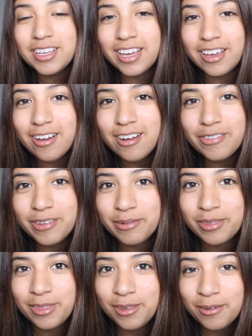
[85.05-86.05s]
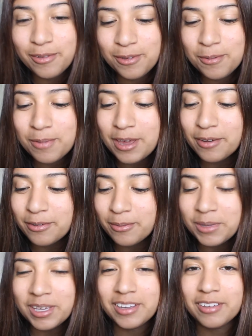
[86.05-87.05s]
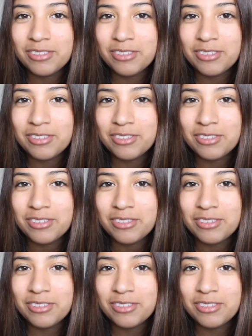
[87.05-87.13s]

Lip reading: to get coffee with you if you paid for me.